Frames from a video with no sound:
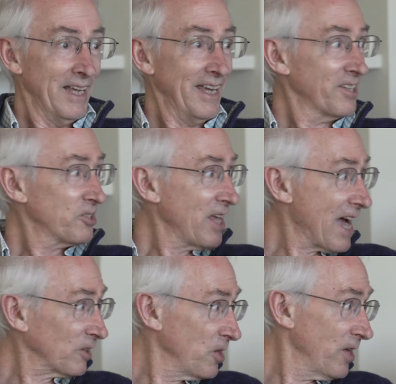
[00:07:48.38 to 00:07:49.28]

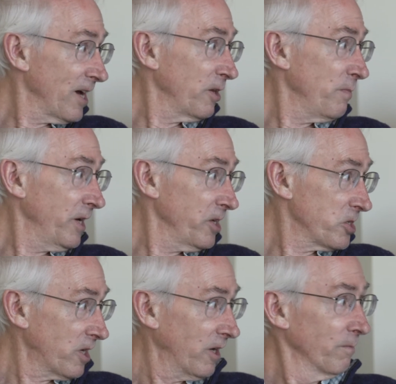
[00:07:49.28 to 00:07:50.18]
exactly that in
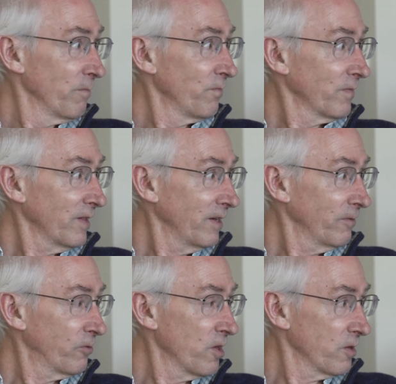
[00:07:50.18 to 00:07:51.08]
miniature mm -hmm.
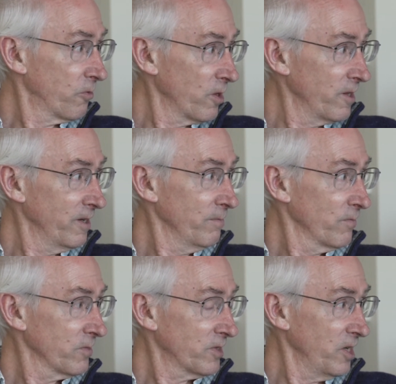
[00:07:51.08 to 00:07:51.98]
for the, for the
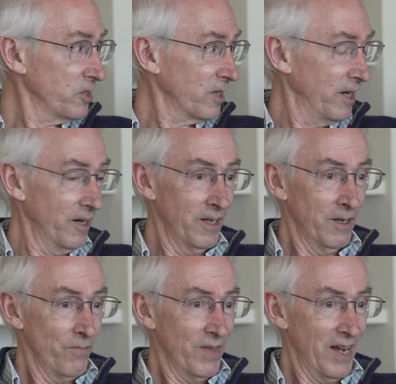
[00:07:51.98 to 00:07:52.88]
city state.
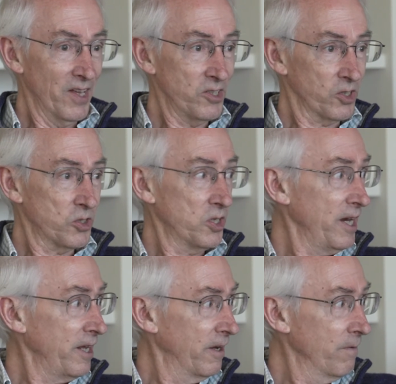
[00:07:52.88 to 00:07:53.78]
And they
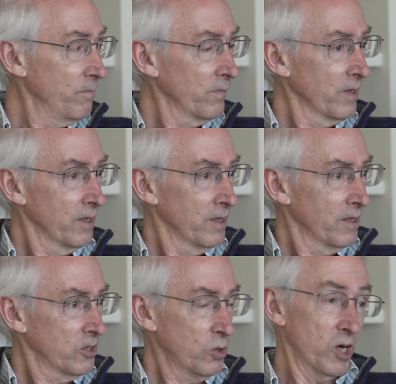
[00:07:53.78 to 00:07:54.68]
succeeded
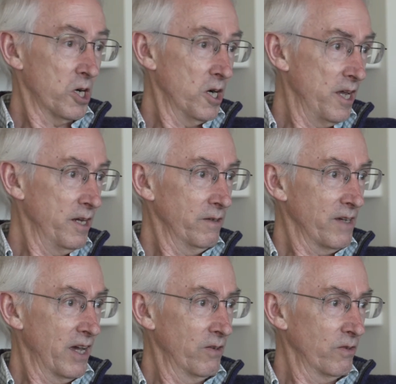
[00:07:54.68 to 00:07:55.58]
to a degree.
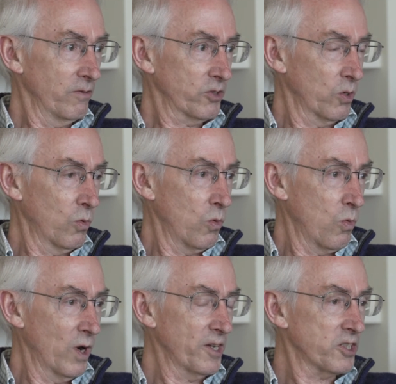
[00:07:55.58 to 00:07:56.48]
And so,
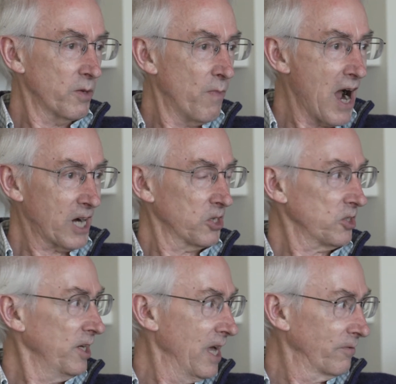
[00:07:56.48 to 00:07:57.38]
what does
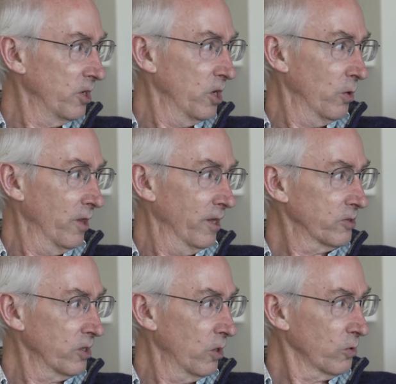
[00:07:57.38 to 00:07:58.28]
democracy have to do with it?
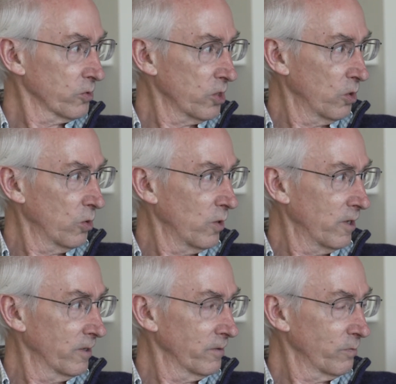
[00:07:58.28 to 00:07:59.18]
So, so uh,
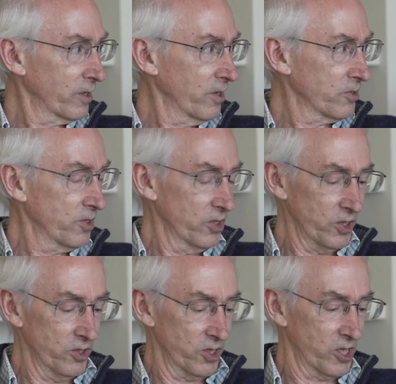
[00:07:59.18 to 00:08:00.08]
because this
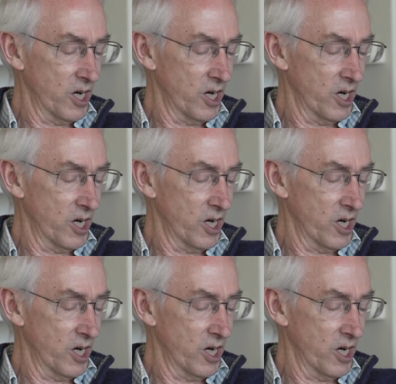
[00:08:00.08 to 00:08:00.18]
is the